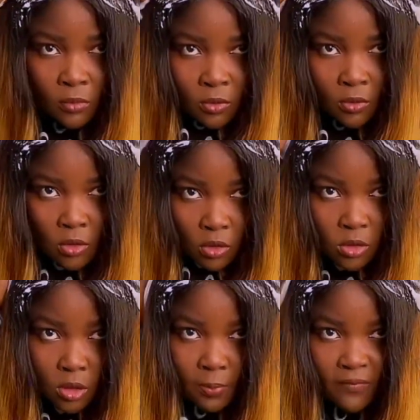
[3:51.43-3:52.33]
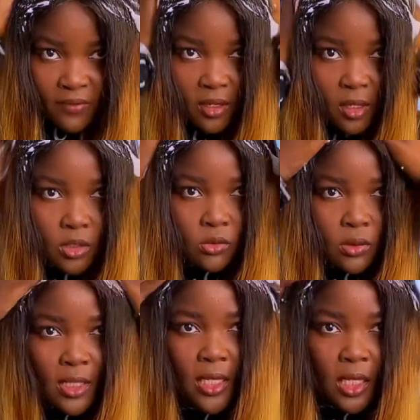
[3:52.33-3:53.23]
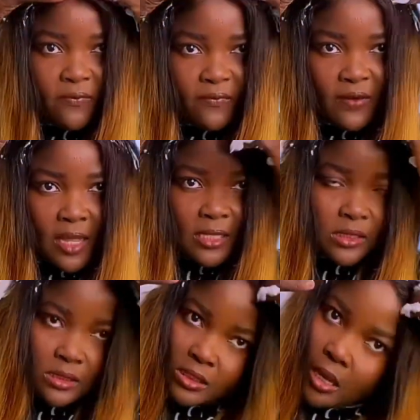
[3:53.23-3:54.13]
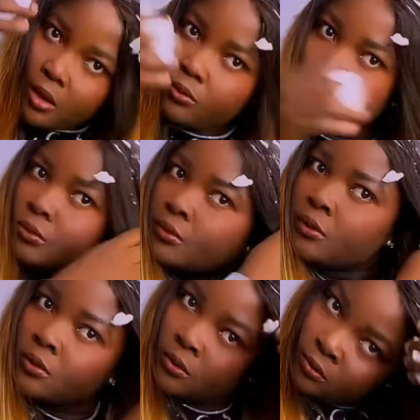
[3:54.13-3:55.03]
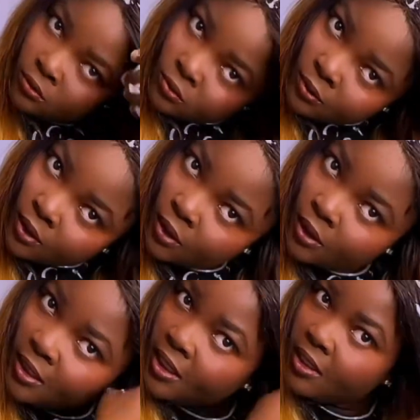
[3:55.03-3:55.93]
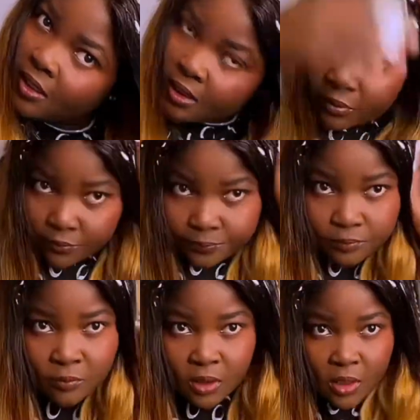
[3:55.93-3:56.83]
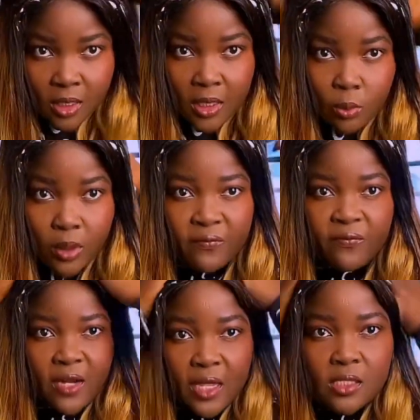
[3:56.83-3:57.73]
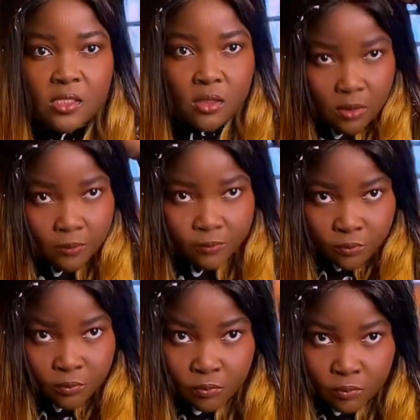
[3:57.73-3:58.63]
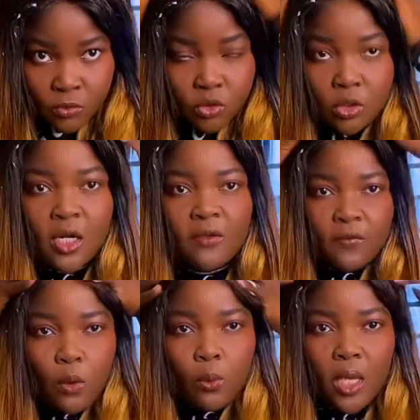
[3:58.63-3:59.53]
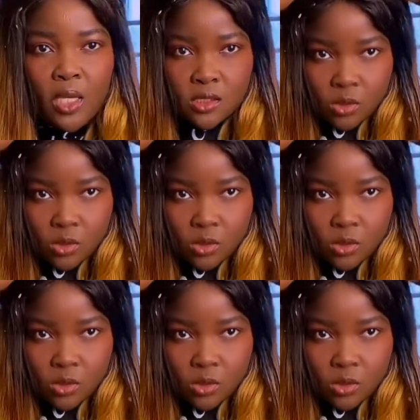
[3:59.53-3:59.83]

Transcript: on top of the head to lay it flat down. Okay, lay the wig flat. Do not leave your wigs to be